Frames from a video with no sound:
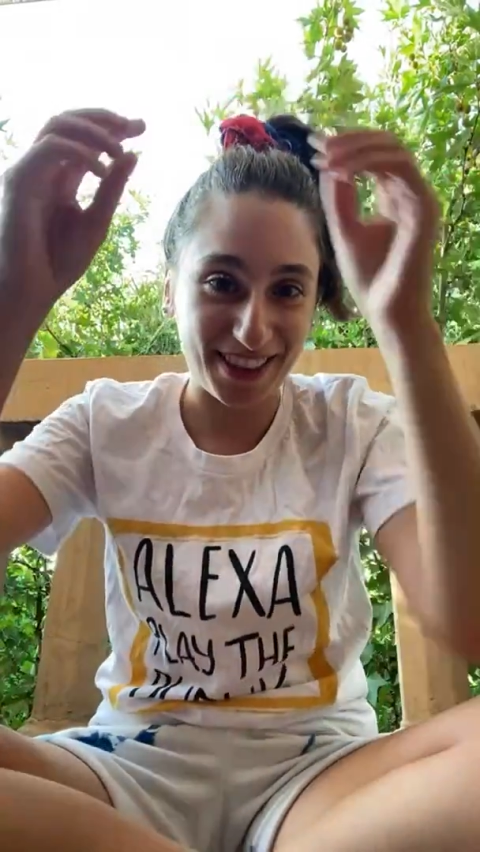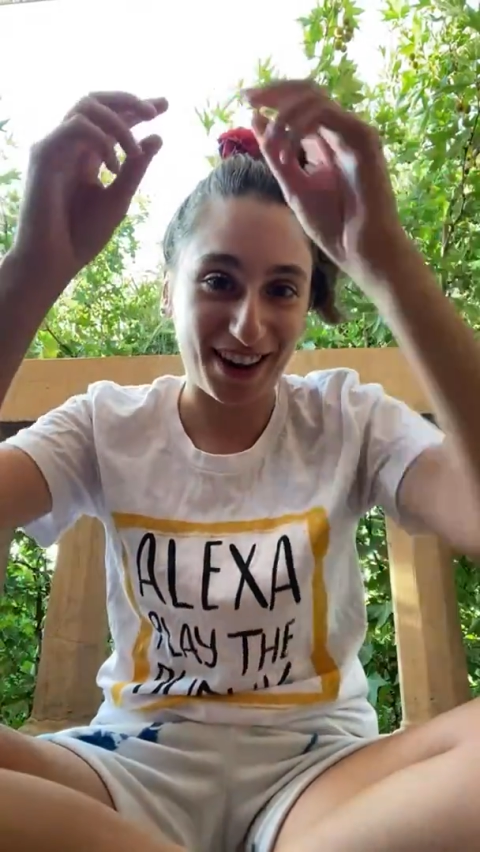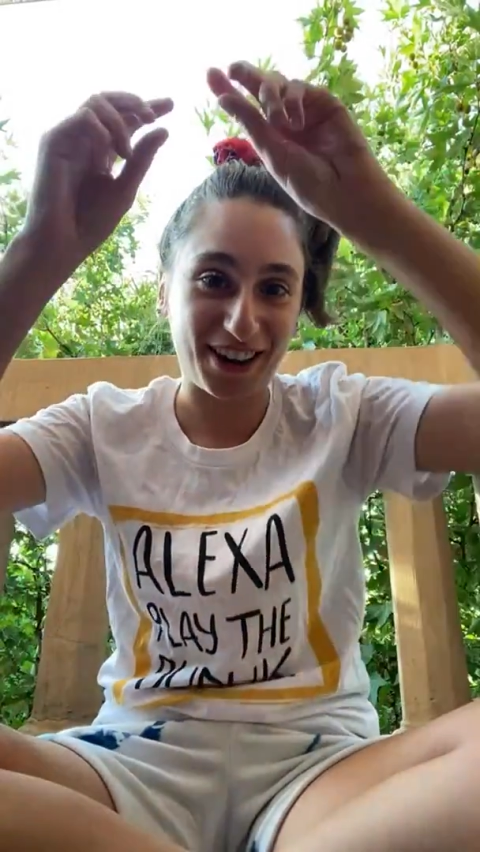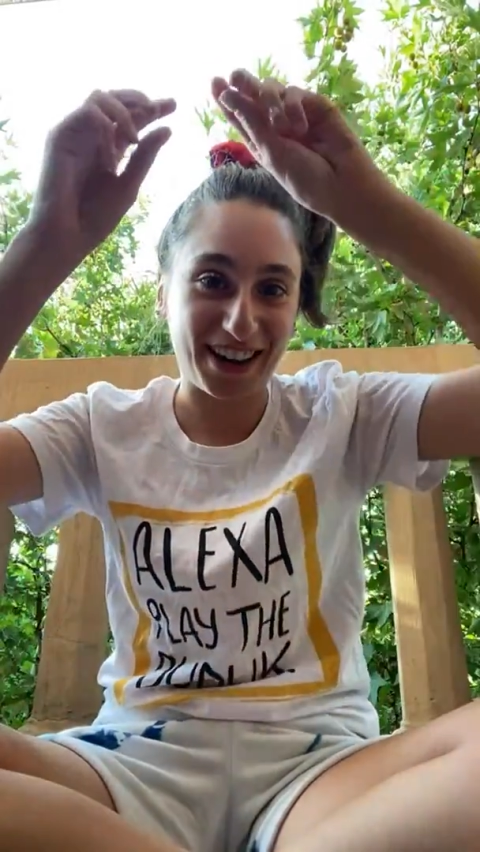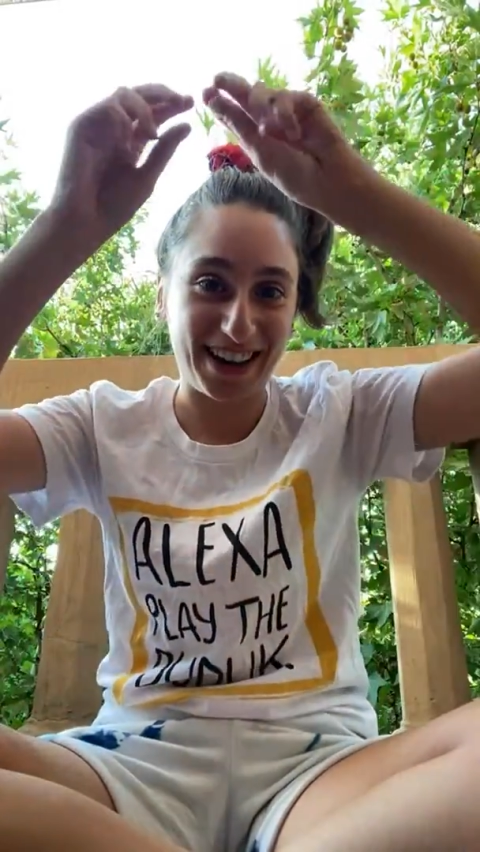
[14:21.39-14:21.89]

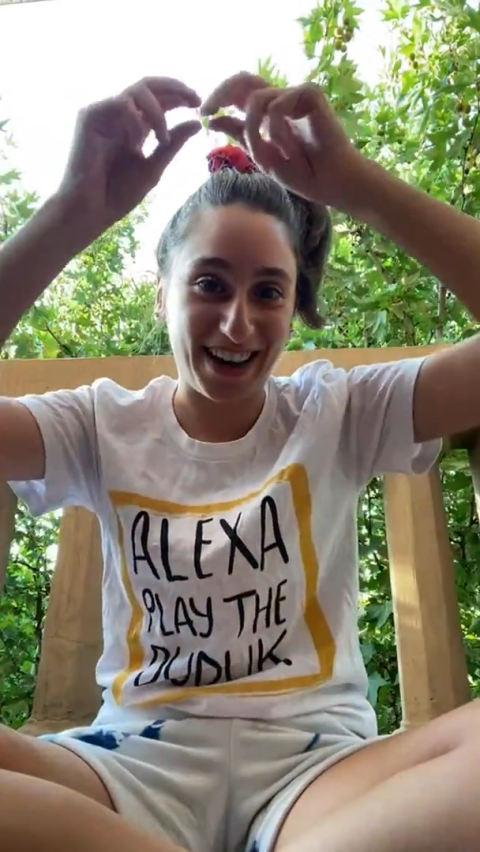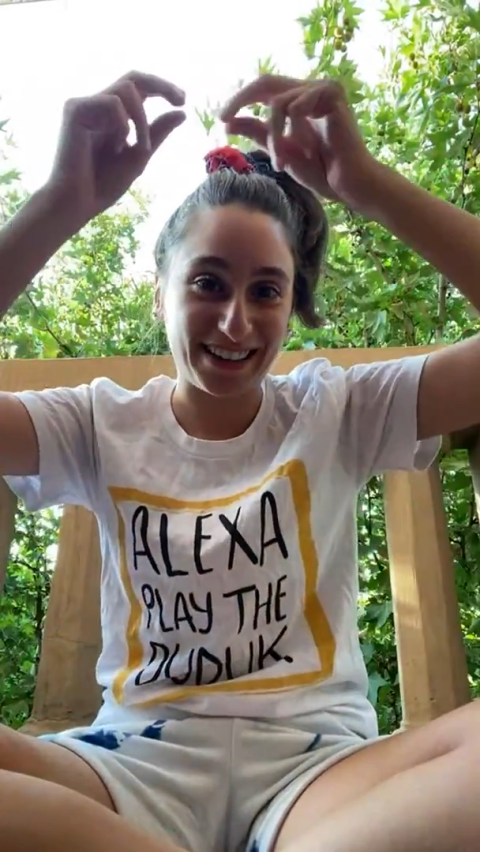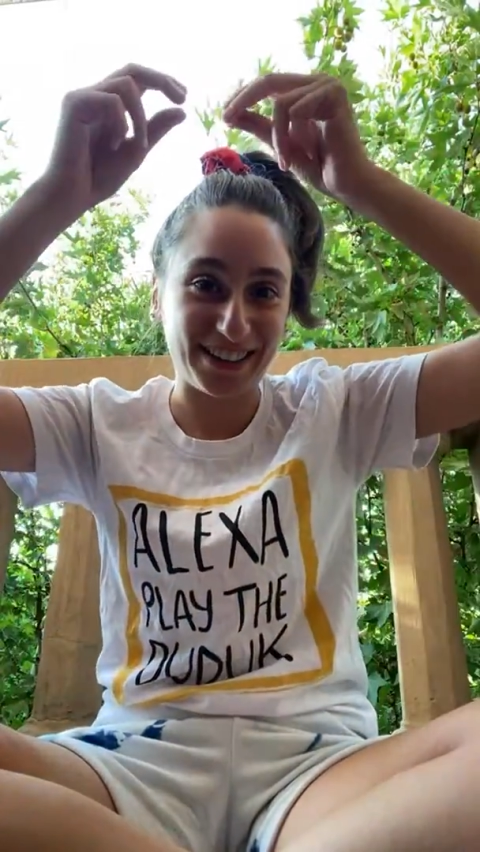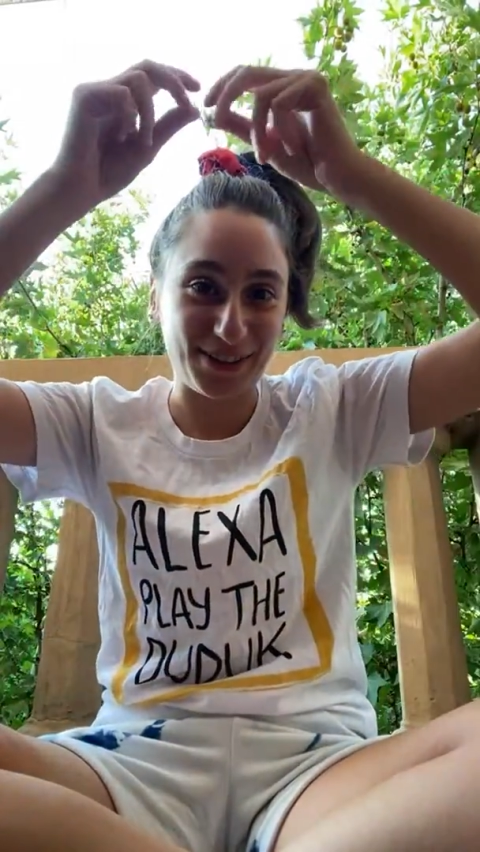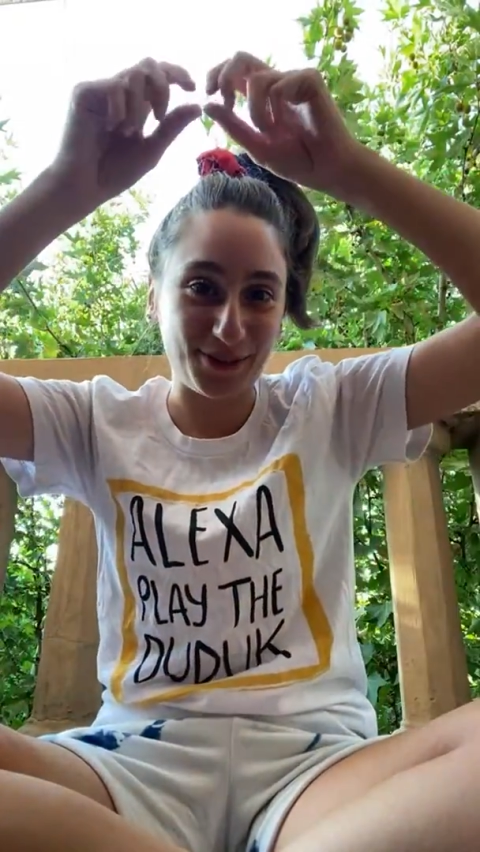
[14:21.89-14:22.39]
are
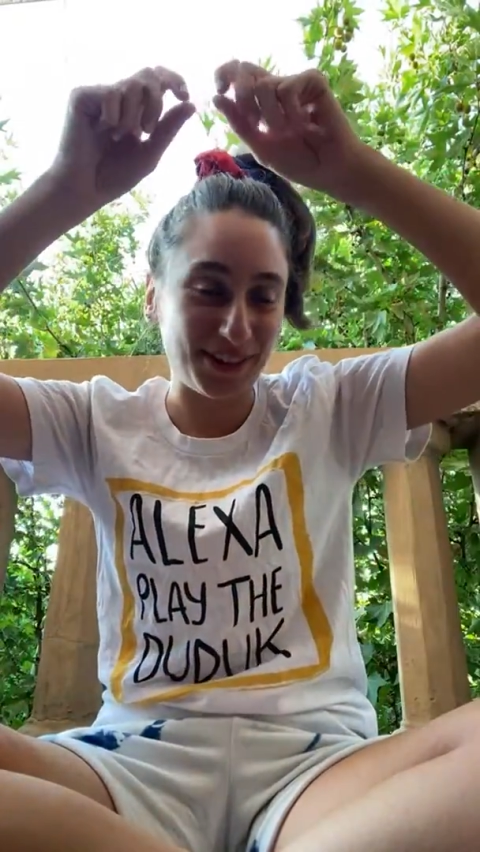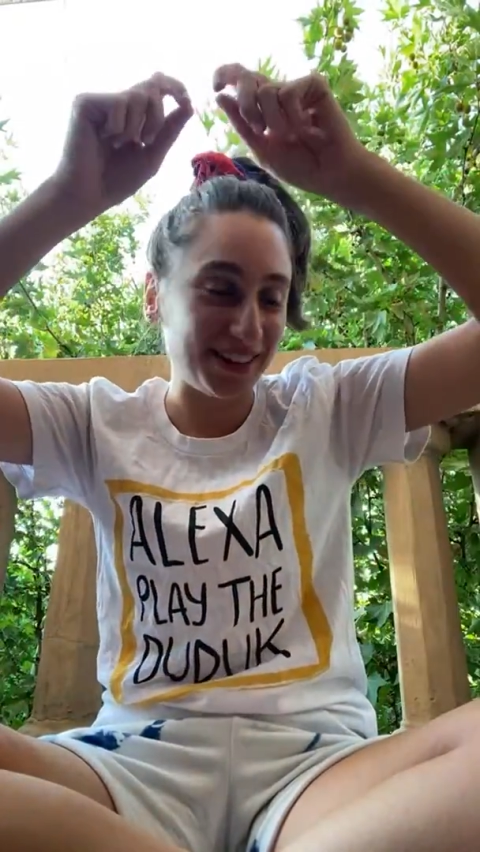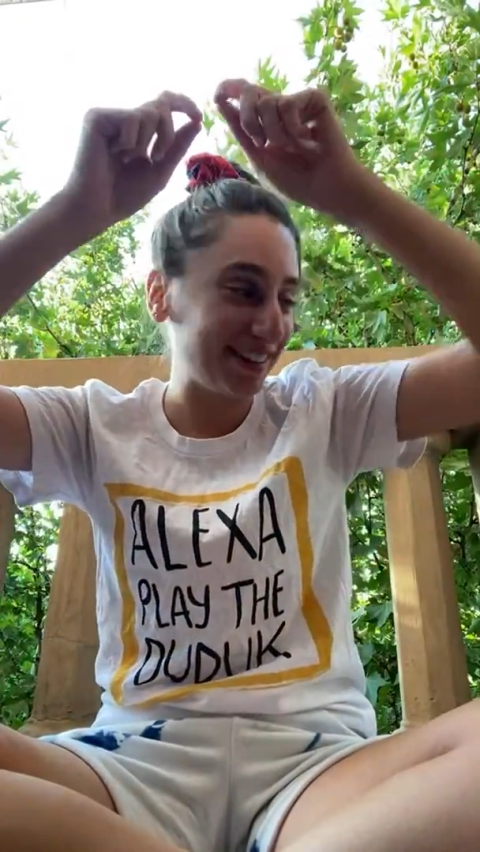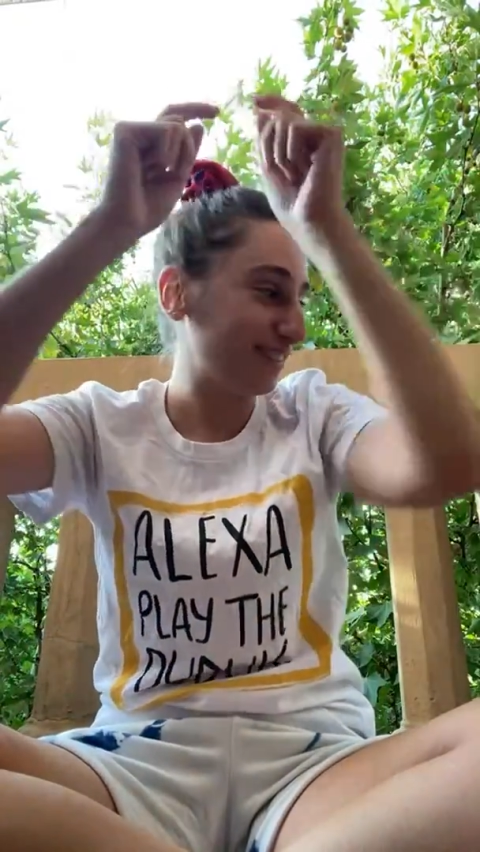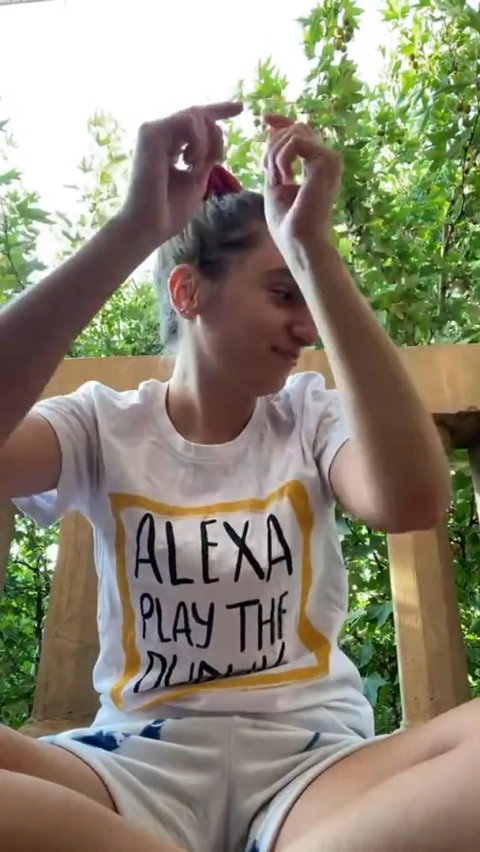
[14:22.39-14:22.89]
connected to
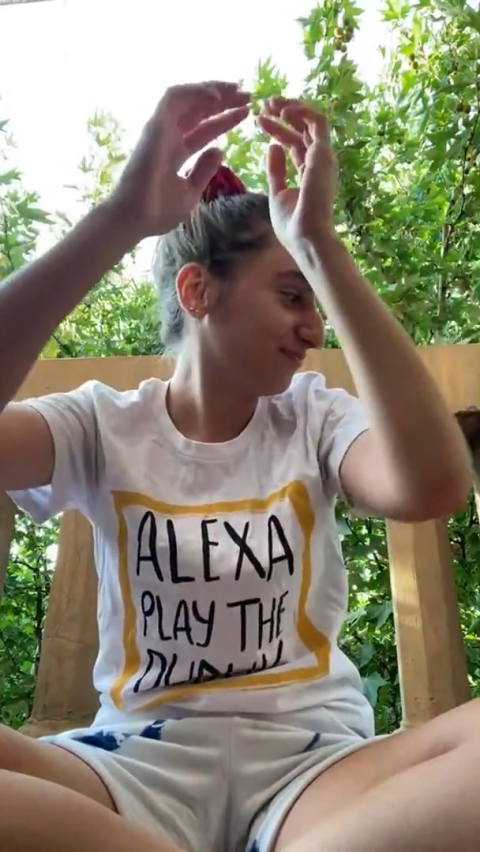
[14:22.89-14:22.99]
the